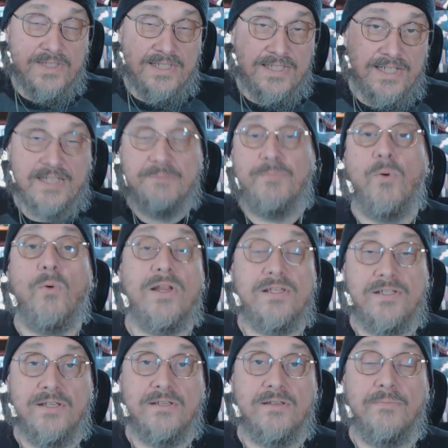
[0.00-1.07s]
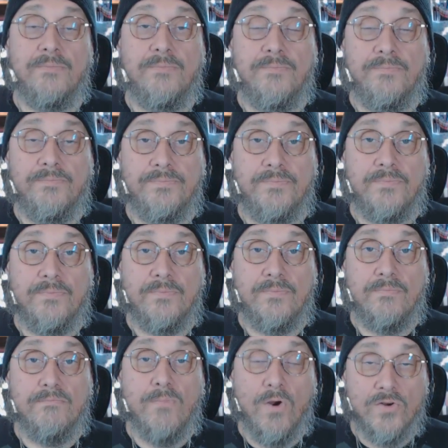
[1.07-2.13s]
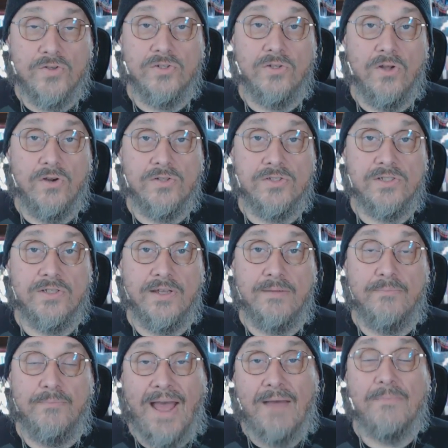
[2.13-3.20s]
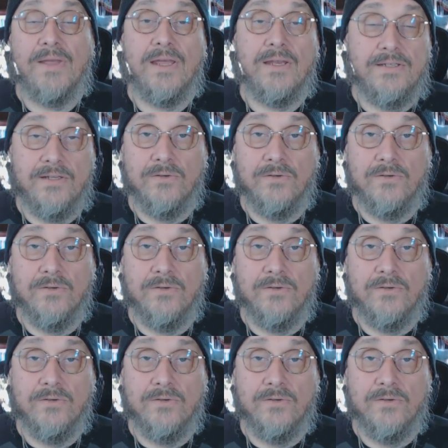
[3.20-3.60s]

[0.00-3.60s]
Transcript: 6 points into martial arts like Batman